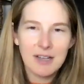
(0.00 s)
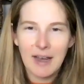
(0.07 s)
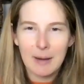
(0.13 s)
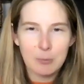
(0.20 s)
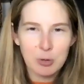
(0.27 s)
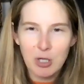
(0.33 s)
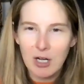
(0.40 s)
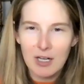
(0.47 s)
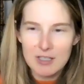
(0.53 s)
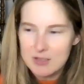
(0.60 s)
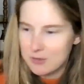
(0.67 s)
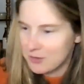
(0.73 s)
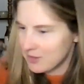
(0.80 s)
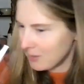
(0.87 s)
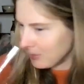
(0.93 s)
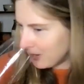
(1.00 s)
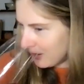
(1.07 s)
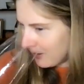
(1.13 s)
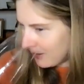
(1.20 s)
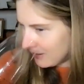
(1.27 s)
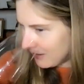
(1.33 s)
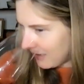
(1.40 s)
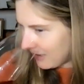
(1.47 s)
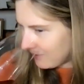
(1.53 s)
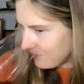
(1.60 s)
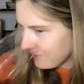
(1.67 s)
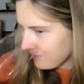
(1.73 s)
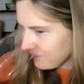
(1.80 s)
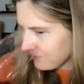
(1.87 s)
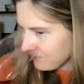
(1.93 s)
apricots or something like that.
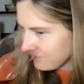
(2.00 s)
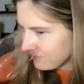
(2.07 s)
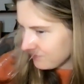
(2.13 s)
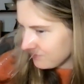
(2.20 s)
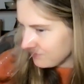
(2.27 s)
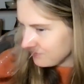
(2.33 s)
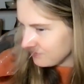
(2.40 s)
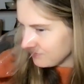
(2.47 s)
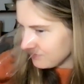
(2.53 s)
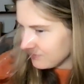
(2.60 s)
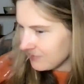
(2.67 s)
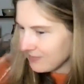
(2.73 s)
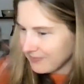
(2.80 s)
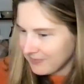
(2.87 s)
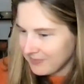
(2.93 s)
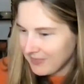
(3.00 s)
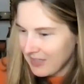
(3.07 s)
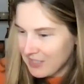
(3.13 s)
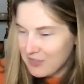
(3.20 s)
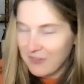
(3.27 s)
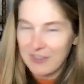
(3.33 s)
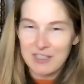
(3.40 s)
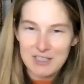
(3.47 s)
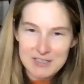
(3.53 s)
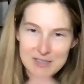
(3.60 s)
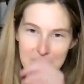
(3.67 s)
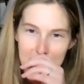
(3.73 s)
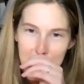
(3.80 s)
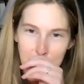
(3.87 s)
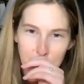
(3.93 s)
It's funny, it's
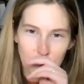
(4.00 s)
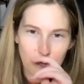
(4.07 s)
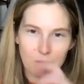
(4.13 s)
like